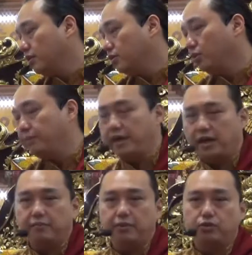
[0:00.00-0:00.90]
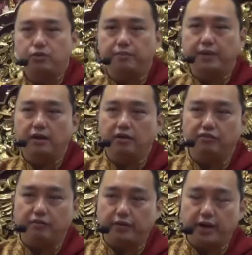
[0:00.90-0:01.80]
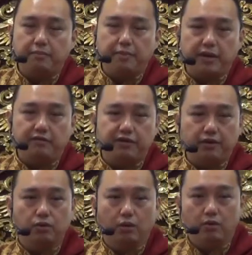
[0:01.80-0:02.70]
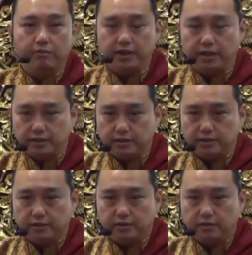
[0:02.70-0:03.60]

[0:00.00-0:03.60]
To be able to be of great benefit to all beings,